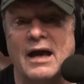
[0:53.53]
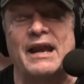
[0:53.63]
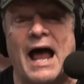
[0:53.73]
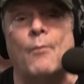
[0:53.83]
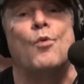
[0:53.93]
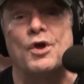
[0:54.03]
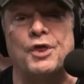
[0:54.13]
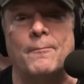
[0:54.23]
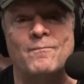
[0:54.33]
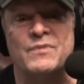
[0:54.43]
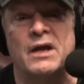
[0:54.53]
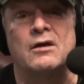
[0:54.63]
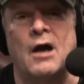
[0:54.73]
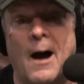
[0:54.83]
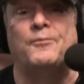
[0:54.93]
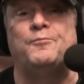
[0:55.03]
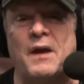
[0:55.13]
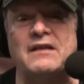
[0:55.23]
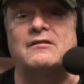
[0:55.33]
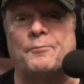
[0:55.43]
And I'm with him. Cubs
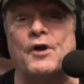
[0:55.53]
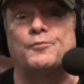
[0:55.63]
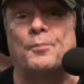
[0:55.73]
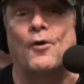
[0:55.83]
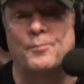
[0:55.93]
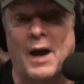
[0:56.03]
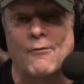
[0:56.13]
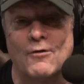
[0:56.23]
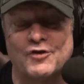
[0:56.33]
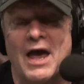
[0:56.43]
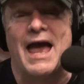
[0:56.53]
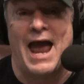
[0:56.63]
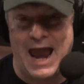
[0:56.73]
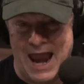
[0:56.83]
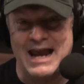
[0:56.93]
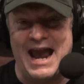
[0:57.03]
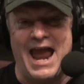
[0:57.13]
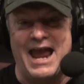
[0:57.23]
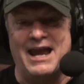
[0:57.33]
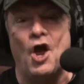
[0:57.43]
beat the Pittsburgh Pirates. Hey,
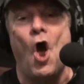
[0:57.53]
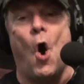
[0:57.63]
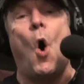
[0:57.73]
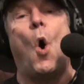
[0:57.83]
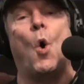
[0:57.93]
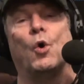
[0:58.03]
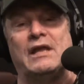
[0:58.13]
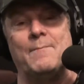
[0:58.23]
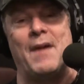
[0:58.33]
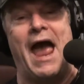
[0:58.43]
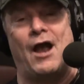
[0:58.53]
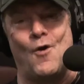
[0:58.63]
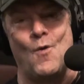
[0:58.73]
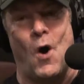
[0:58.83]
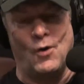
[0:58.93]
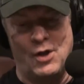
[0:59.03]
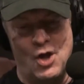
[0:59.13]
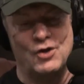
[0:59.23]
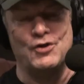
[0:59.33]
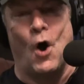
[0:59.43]
hey, holy mackerel.
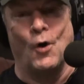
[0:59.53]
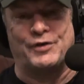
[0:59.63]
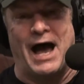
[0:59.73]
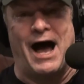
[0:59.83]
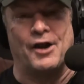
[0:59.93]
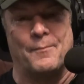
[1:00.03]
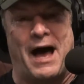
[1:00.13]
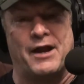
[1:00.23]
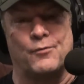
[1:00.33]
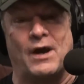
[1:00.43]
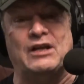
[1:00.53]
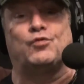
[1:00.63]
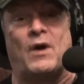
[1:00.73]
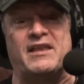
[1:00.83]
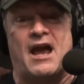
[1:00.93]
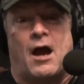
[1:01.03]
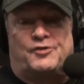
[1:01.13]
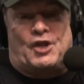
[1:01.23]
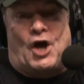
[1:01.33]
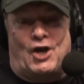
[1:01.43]
No doubt about it. Ready, swing the
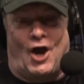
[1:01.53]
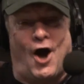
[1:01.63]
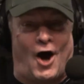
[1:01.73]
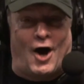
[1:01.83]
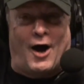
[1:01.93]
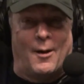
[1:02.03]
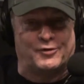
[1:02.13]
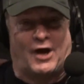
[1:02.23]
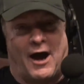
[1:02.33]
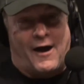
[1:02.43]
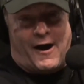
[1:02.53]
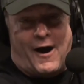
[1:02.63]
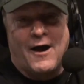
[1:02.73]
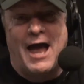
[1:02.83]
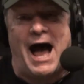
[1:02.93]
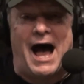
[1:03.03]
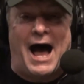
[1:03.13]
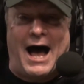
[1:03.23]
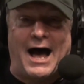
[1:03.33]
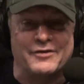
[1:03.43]
arms. The Cubs are
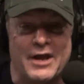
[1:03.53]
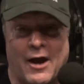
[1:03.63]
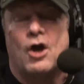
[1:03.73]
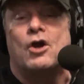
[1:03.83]
on there.